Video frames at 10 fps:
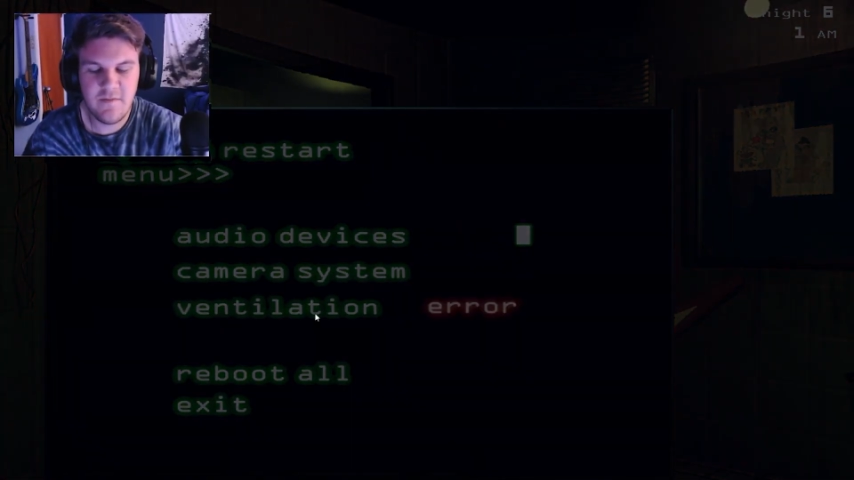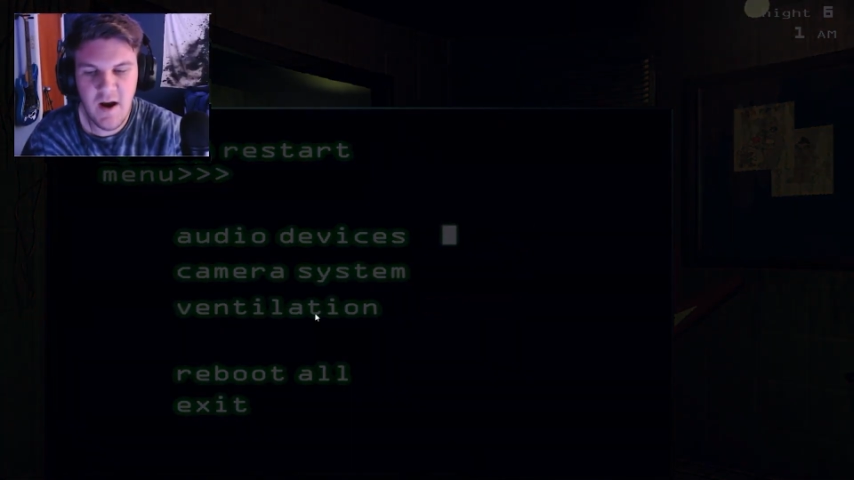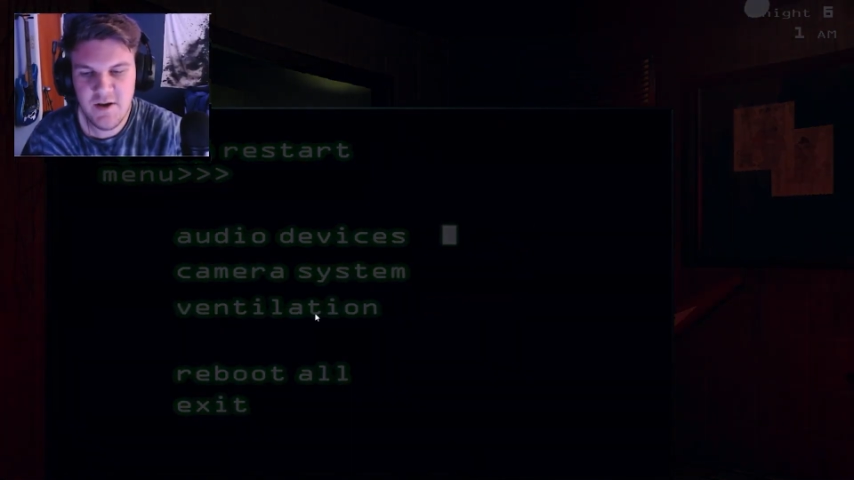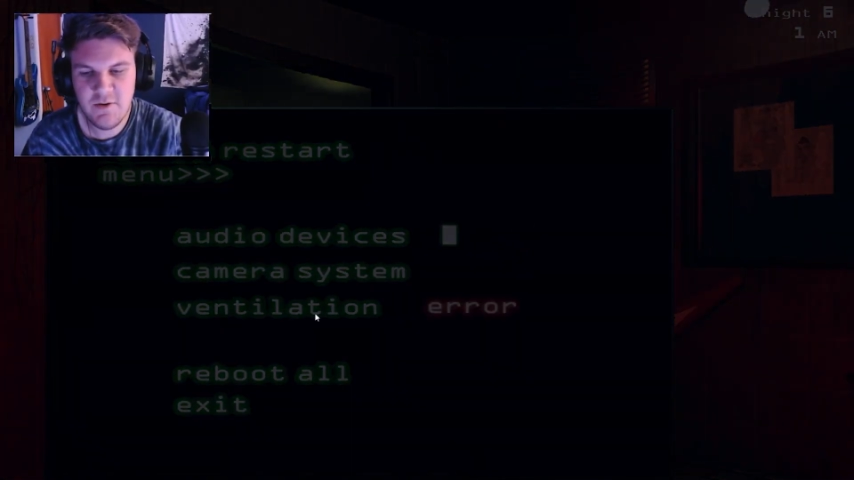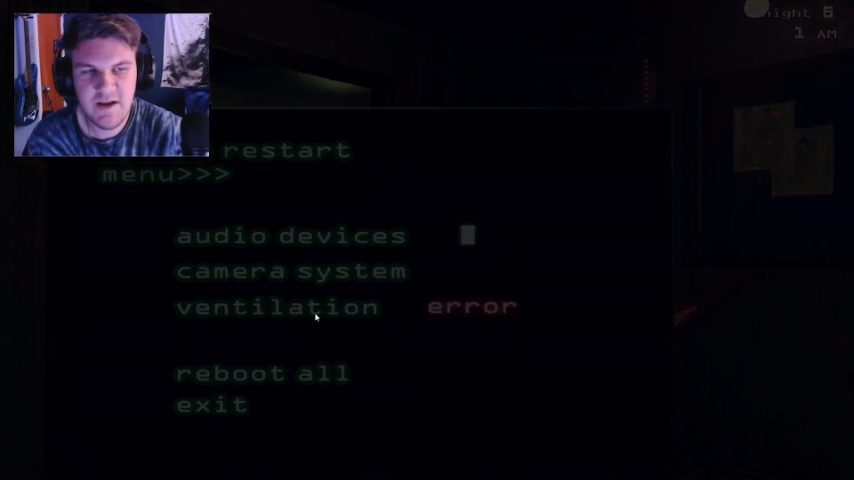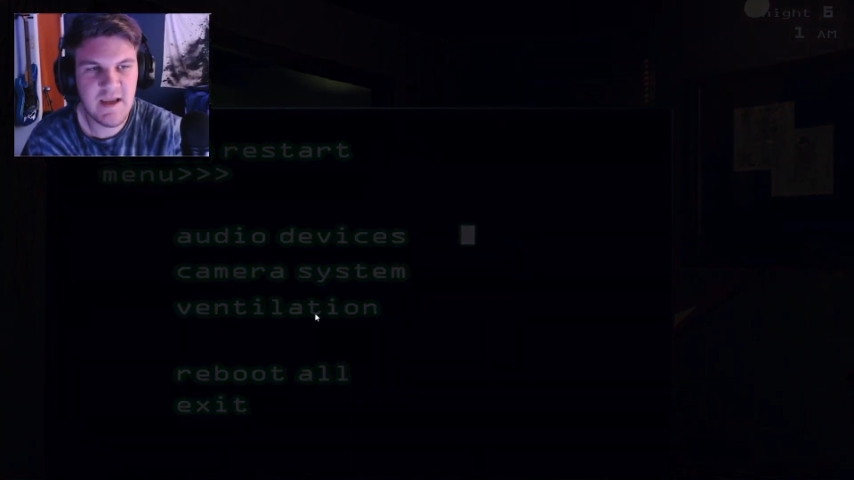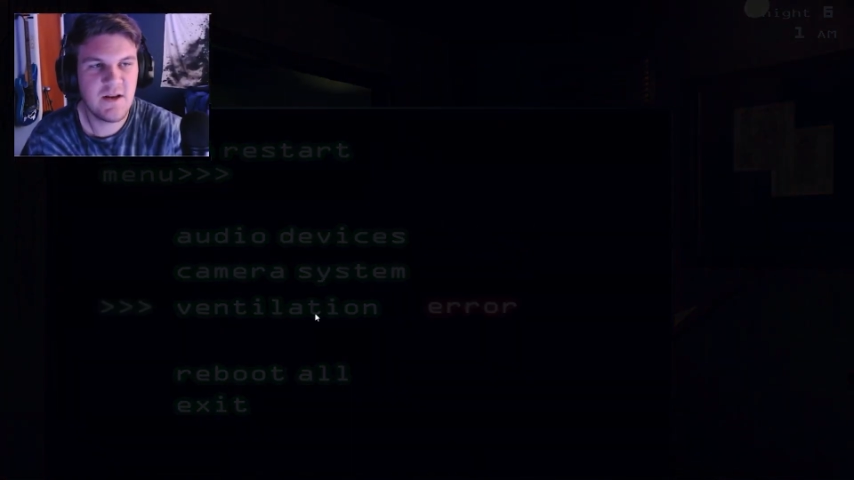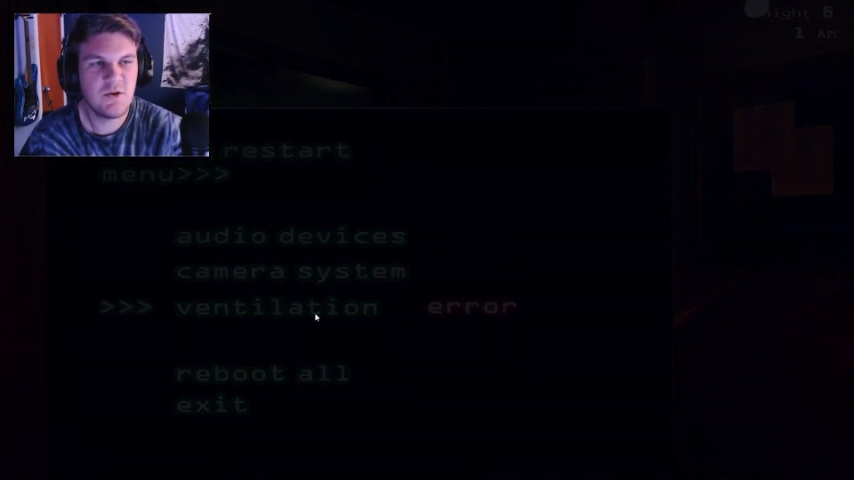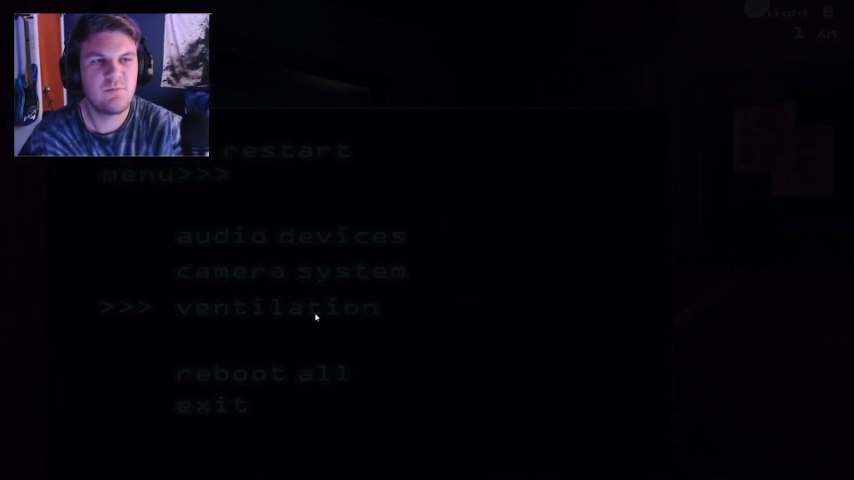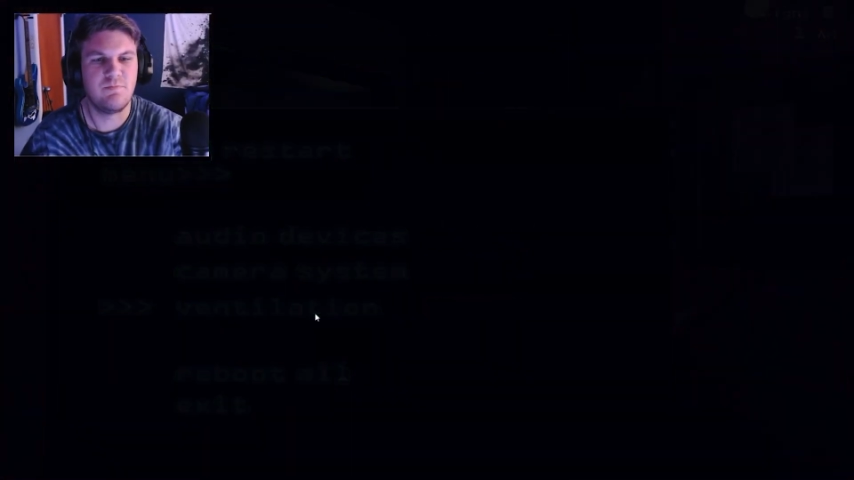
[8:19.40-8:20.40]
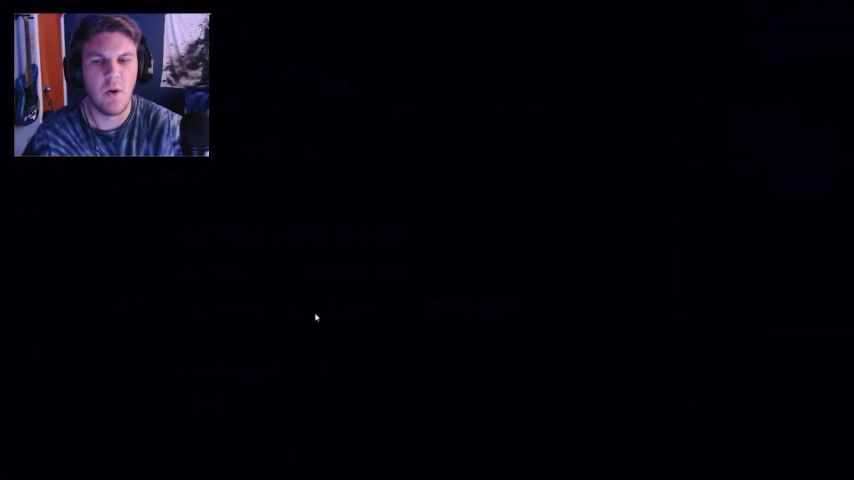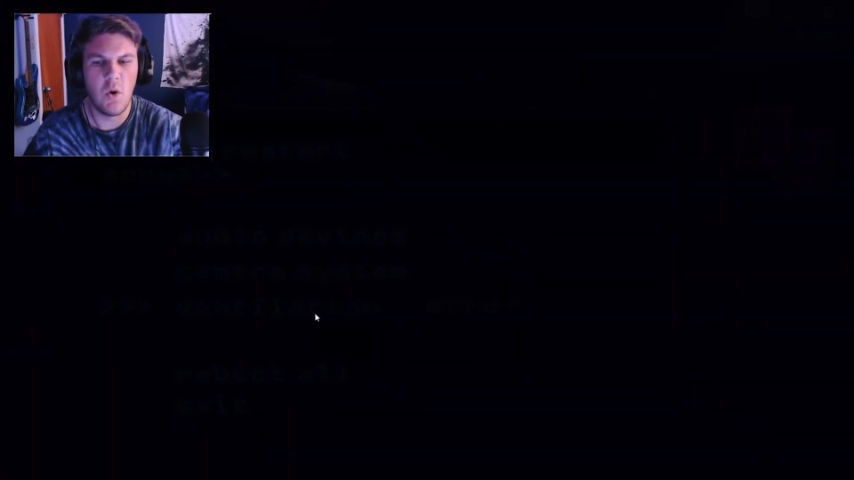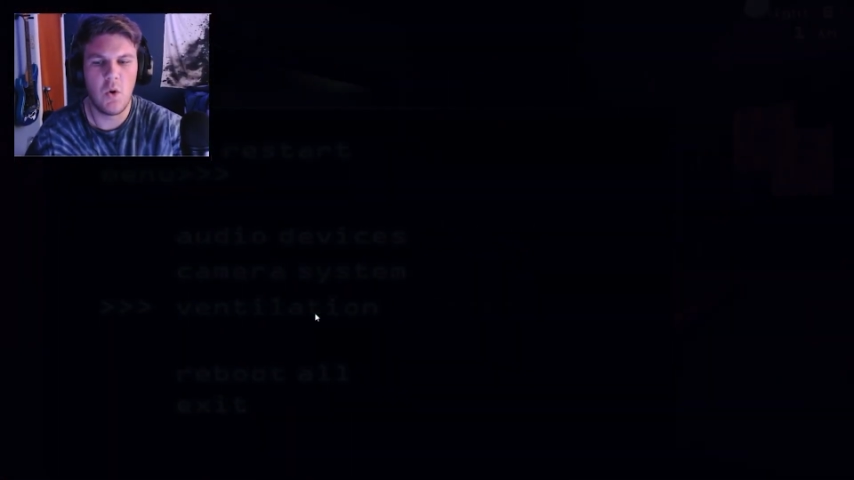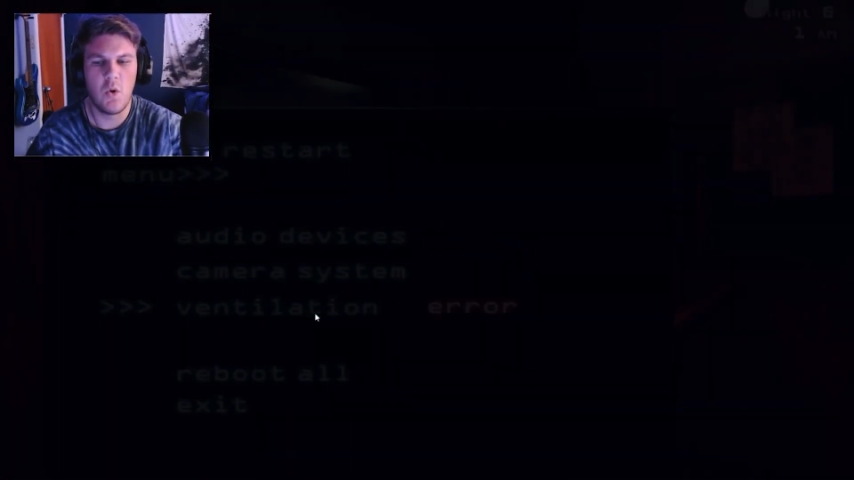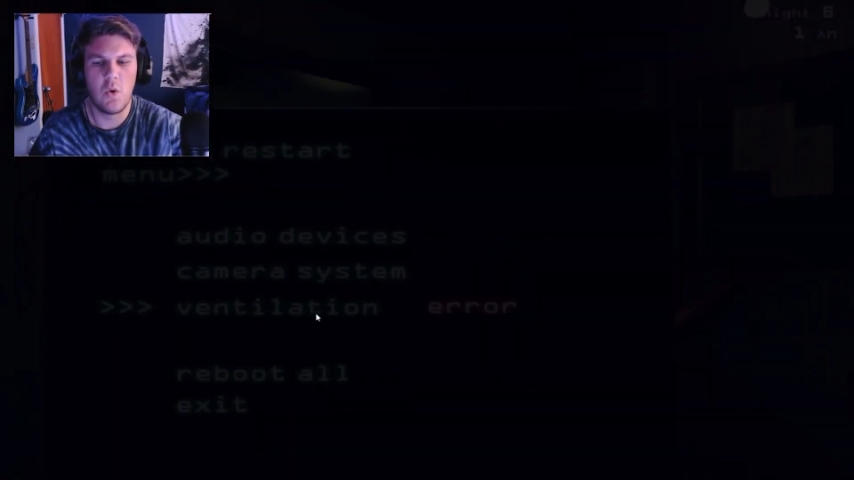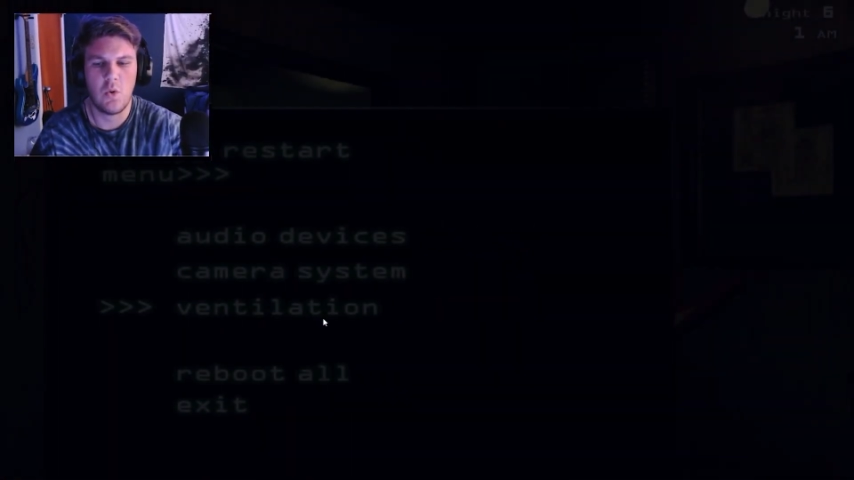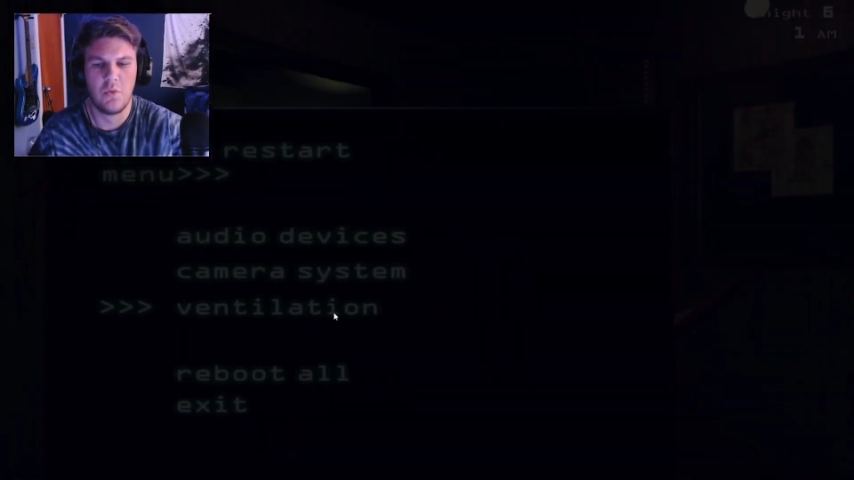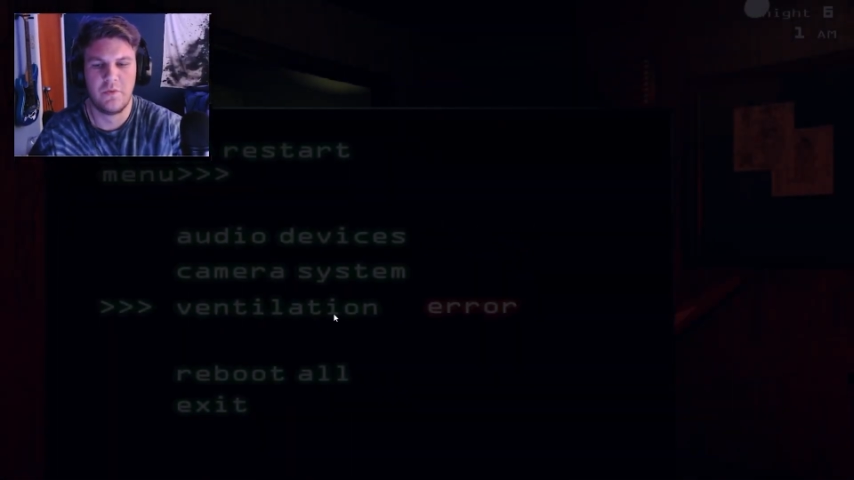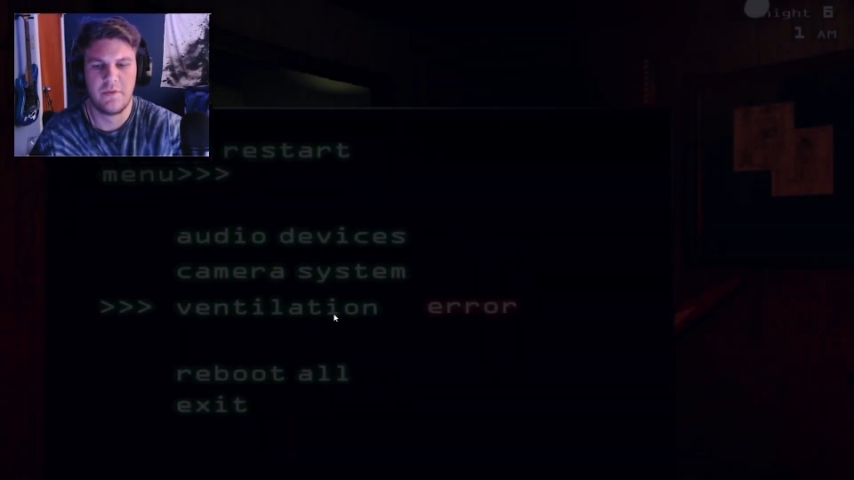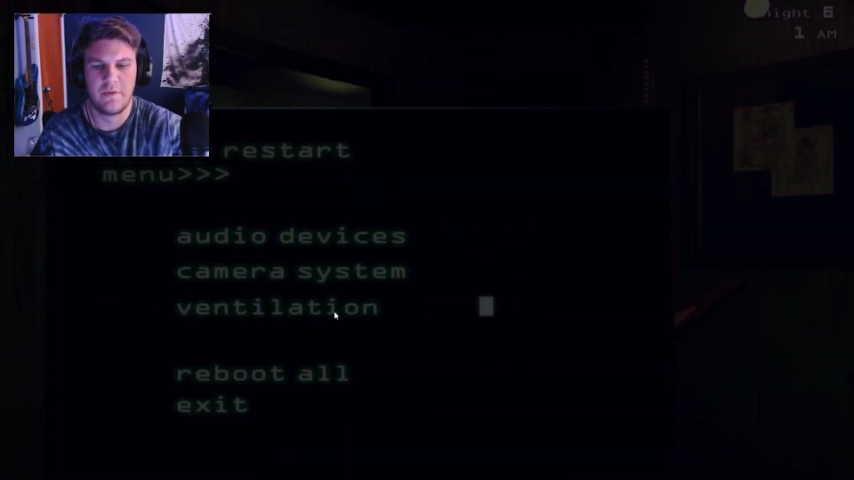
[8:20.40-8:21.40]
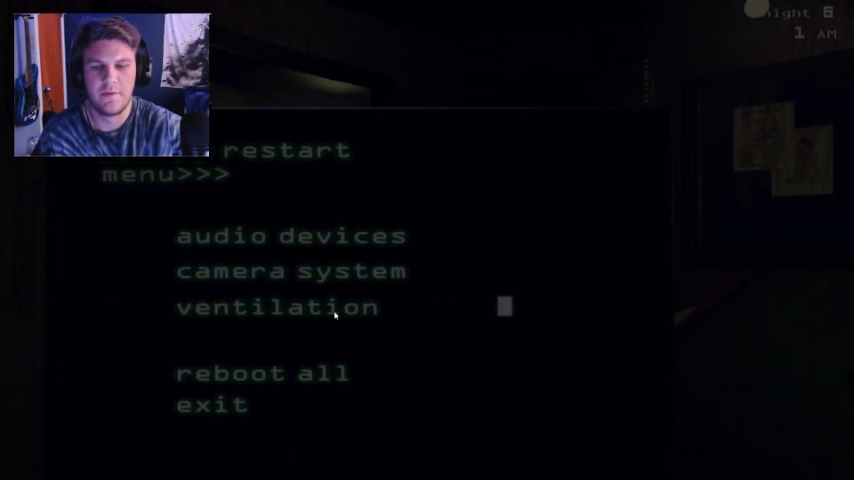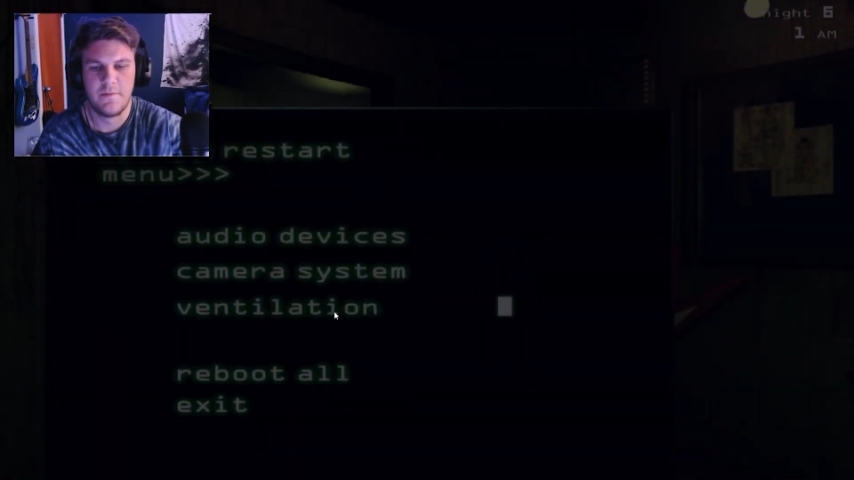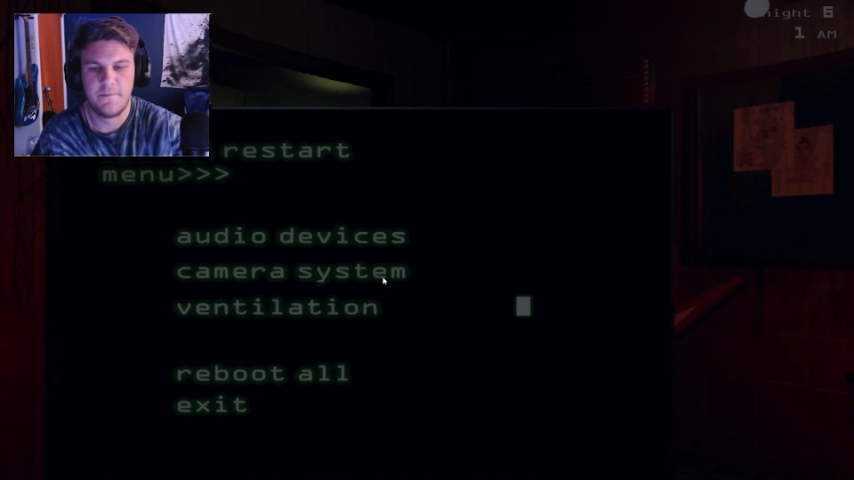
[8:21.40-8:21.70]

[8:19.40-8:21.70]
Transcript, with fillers: of audio and I can't do both!